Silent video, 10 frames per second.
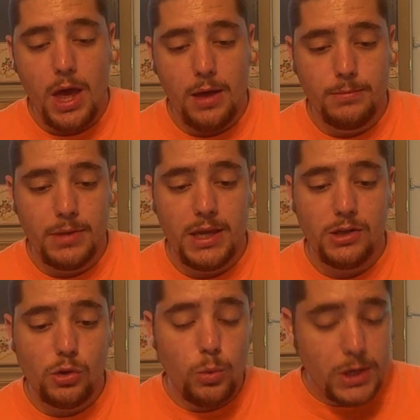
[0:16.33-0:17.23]
Um,
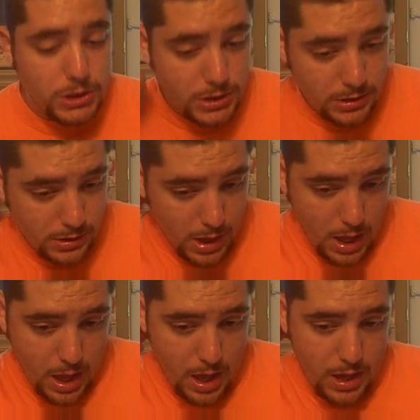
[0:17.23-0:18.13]
his question
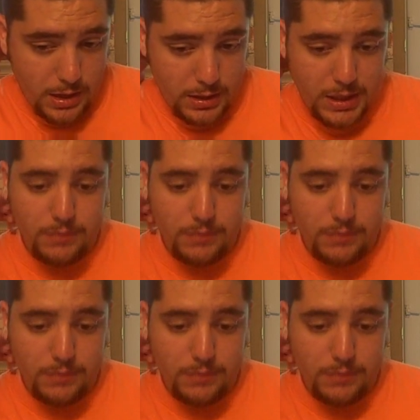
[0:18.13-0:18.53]
uh,